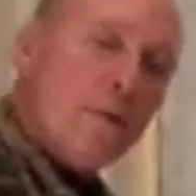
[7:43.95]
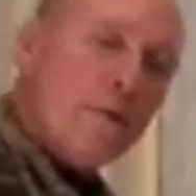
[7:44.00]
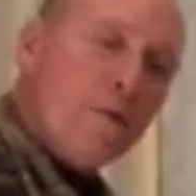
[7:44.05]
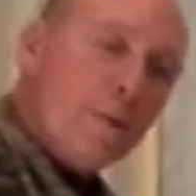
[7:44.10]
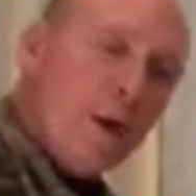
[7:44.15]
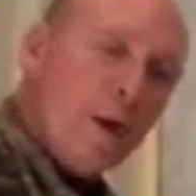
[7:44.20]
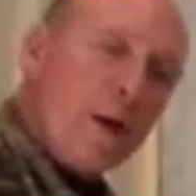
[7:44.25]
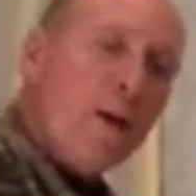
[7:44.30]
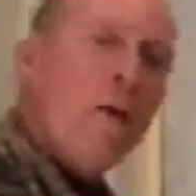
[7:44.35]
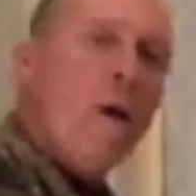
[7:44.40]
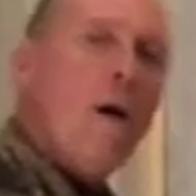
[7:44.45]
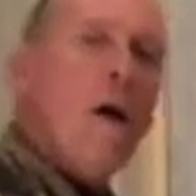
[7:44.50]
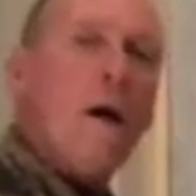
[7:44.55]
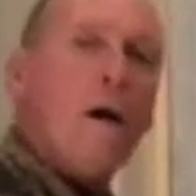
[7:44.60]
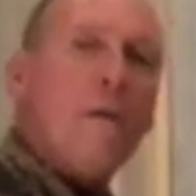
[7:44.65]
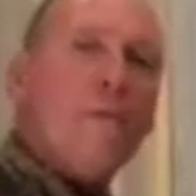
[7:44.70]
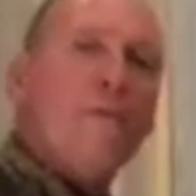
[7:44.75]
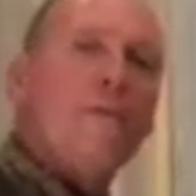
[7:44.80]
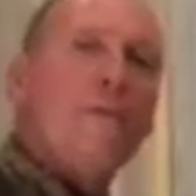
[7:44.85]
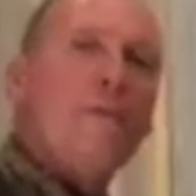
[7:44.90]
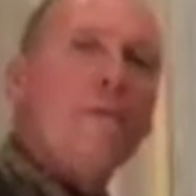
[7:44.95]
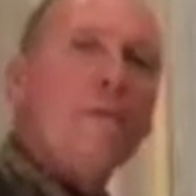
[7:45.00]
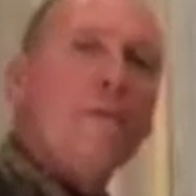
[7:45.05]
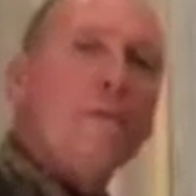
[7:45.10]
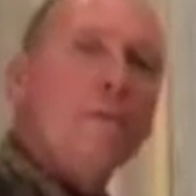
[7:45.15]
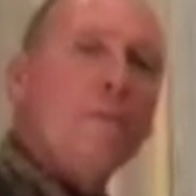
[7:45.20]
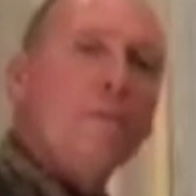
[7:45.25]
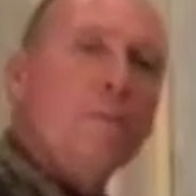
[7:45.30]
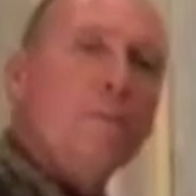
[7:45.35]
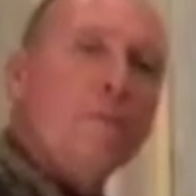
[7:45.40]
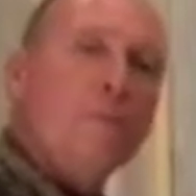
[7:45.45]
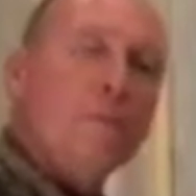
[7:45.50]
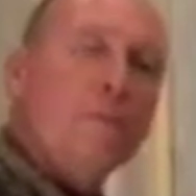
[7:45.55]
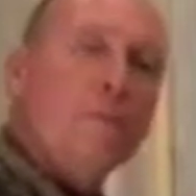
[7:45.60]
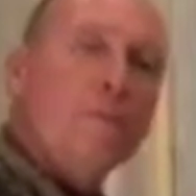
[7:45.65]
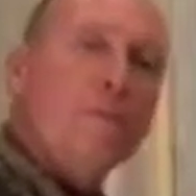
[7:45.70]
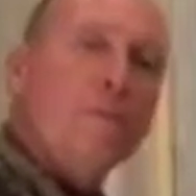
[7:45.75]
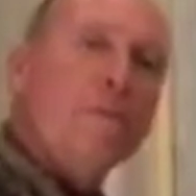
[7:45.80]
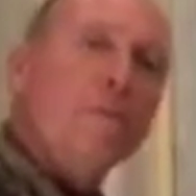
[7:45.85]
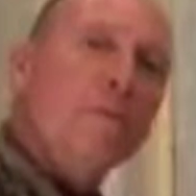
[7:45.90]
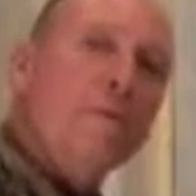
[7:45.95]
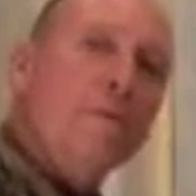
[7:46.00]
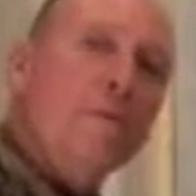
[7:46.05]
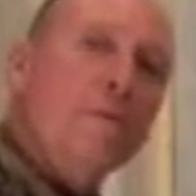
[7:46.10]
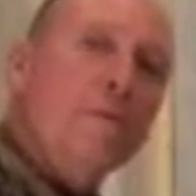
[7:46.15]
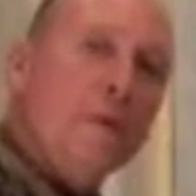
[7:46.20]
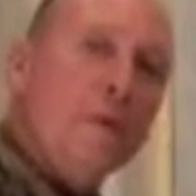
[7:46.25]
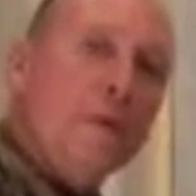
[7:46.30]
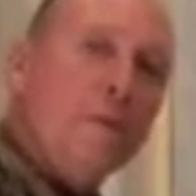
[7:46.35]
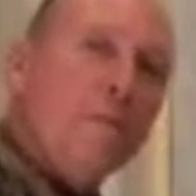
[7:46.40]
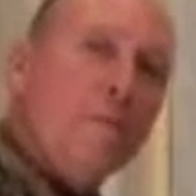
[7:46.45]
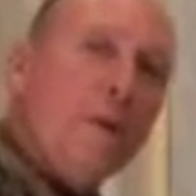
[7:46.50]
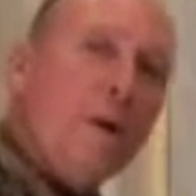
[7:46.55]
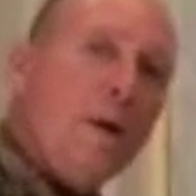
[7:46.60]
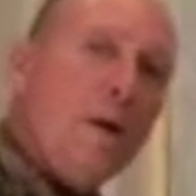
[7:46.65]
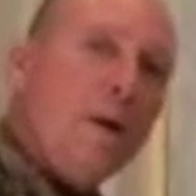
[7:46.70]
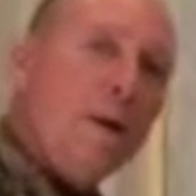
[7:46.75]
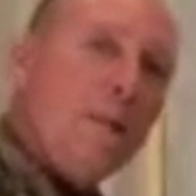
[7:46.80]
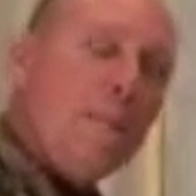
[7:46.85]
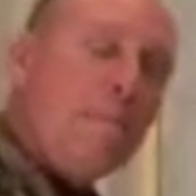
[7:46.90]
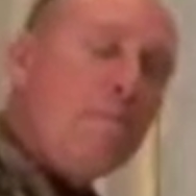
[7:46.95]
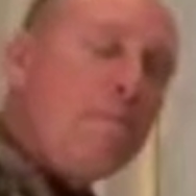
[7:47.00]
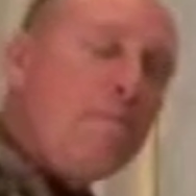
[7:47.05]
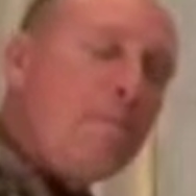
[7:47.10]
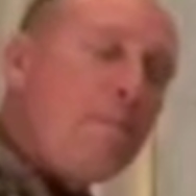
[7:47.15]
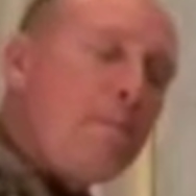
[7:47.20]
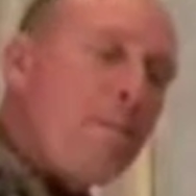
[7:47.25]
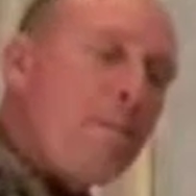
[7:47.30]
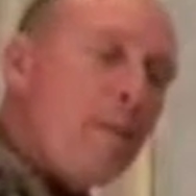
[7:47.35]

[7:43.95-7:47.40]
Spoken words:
drained off some more of the fluid at the bottom,